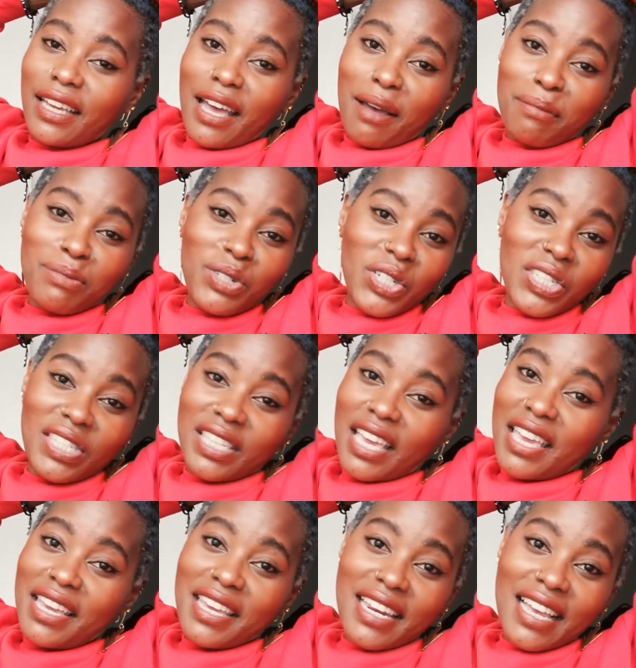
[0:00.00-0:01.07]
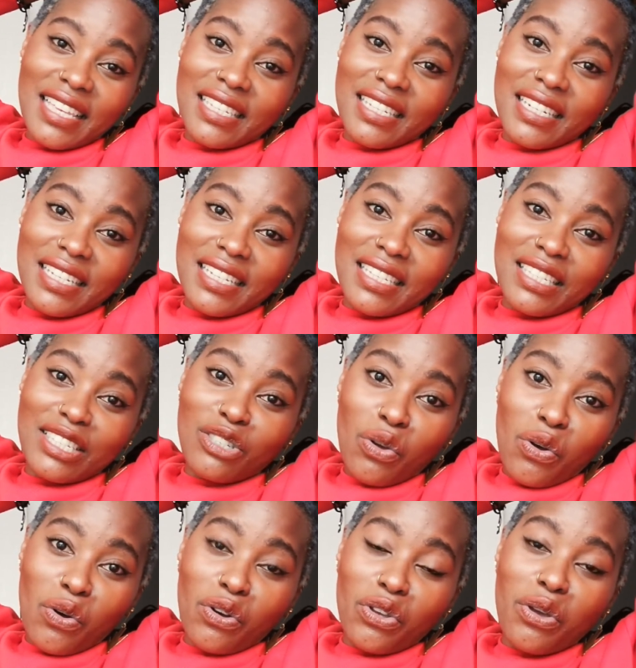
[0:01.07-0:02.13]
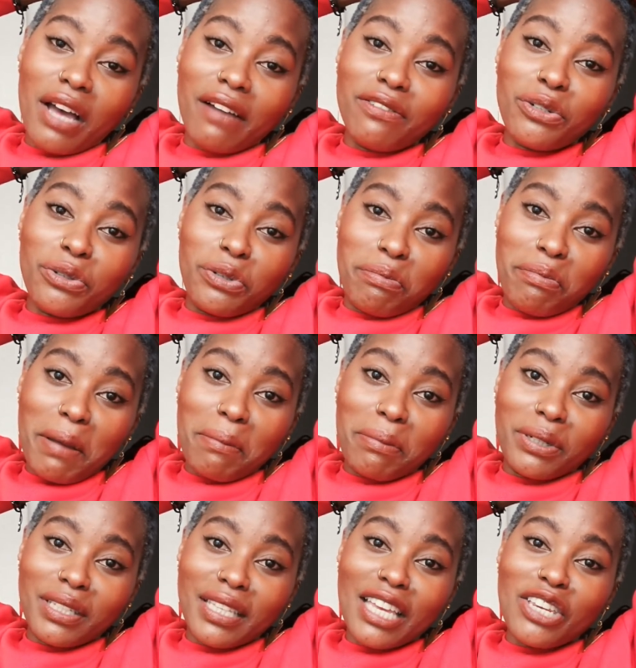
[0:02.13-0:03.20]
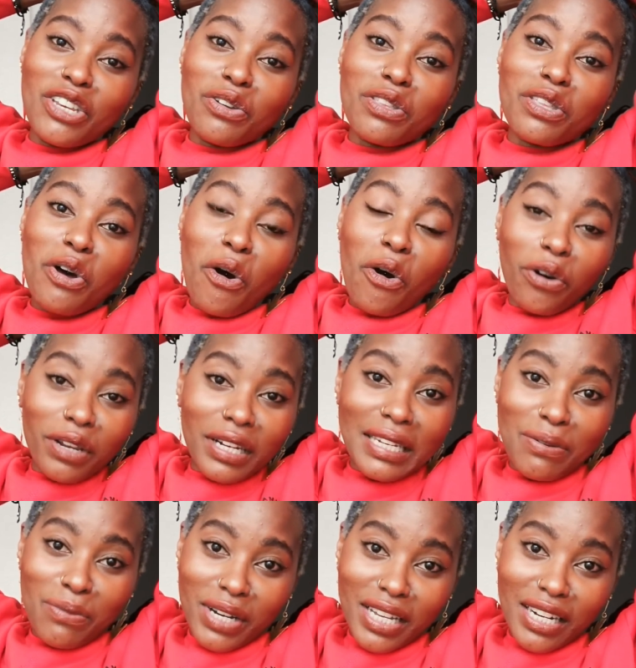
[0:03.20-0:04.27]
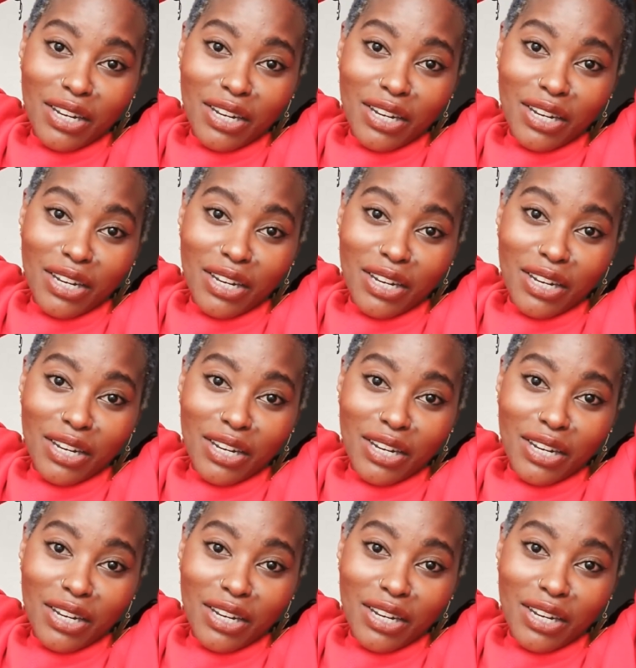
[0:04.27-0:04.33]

I'm just saying it as it is. So you have to remember that you're the only one